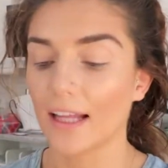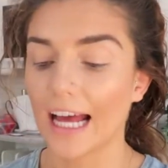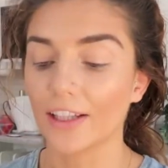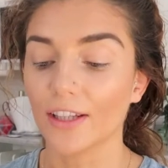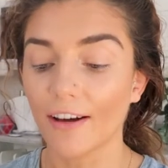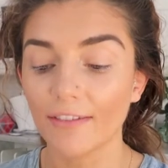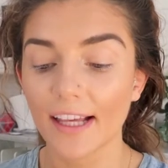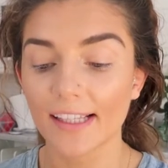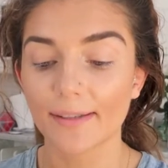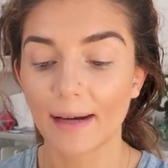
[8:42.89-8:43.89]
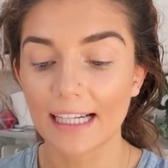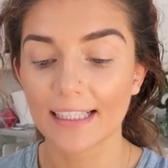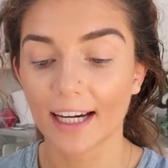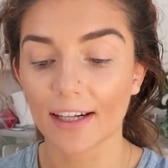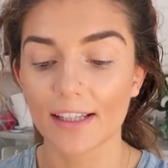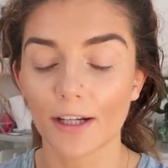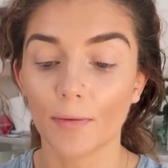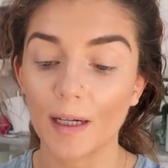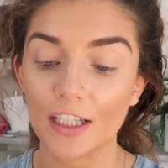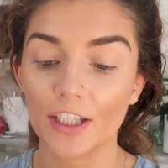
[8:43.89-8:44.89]
I love this mascara so
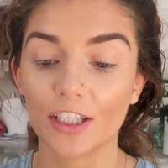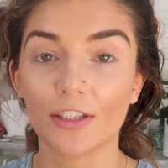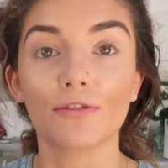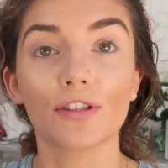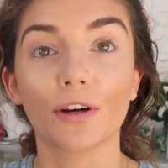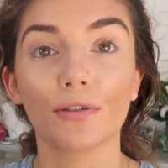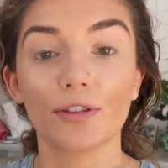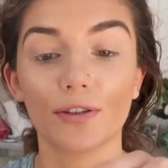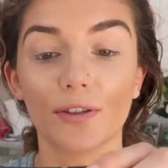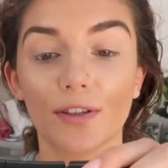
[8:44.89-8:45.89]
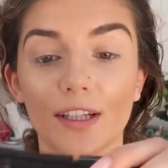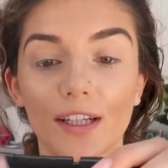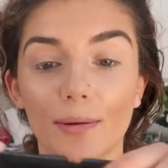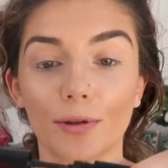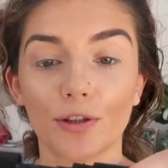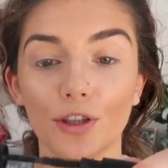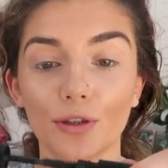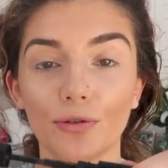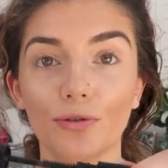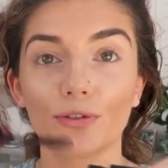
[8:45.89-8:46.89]
much because you just go to the number
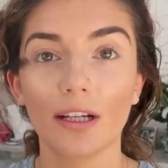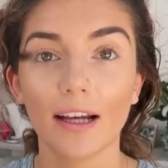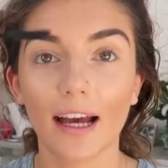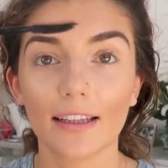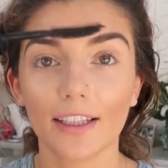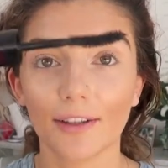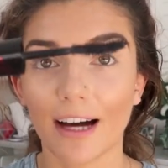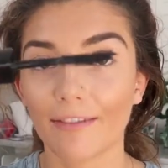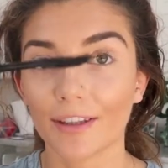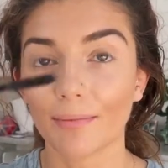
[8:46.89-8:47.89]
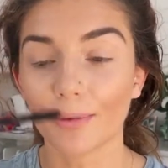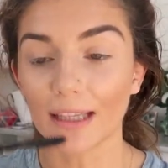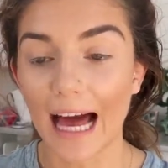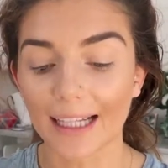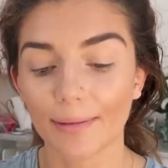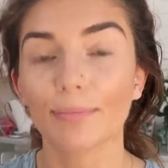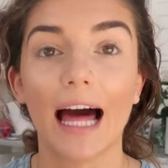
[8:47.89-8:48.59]
2 and then you have your black